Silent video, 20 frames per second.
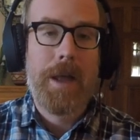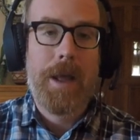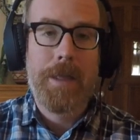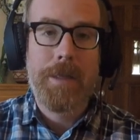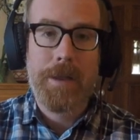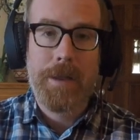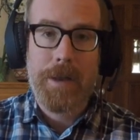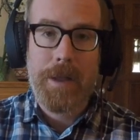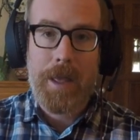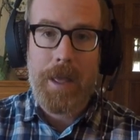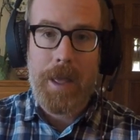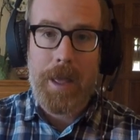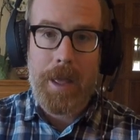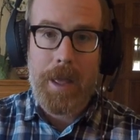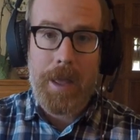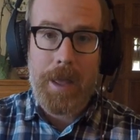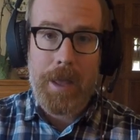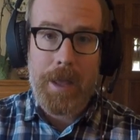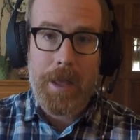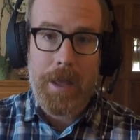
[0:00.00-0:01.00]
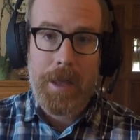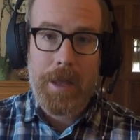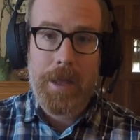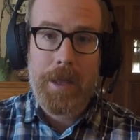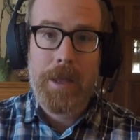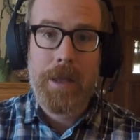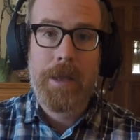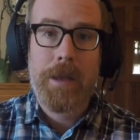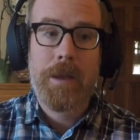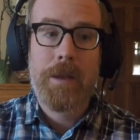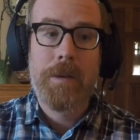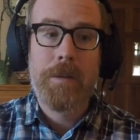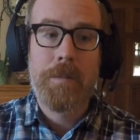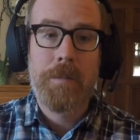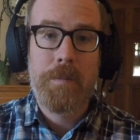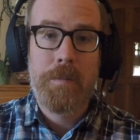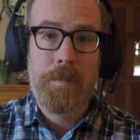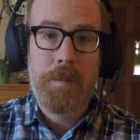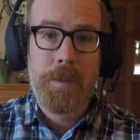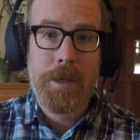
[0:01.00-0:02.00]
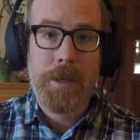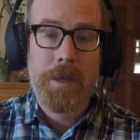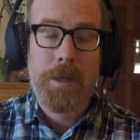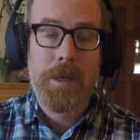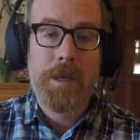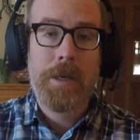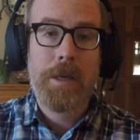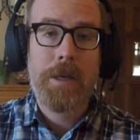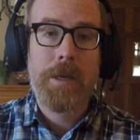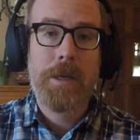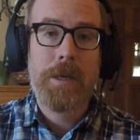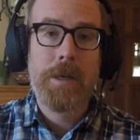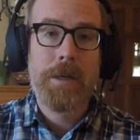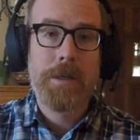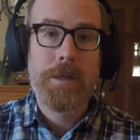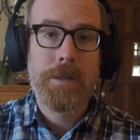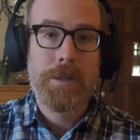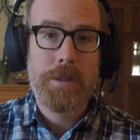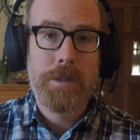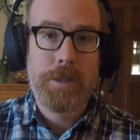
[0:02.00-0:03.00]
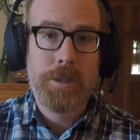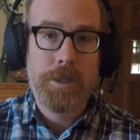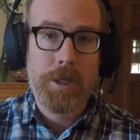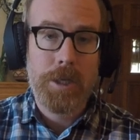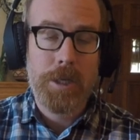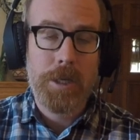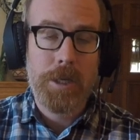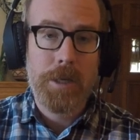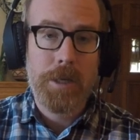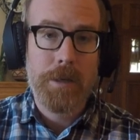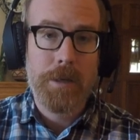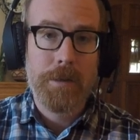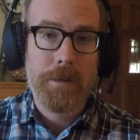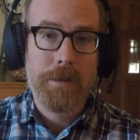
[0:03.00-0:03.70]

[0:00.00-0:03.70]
and then A, B, G.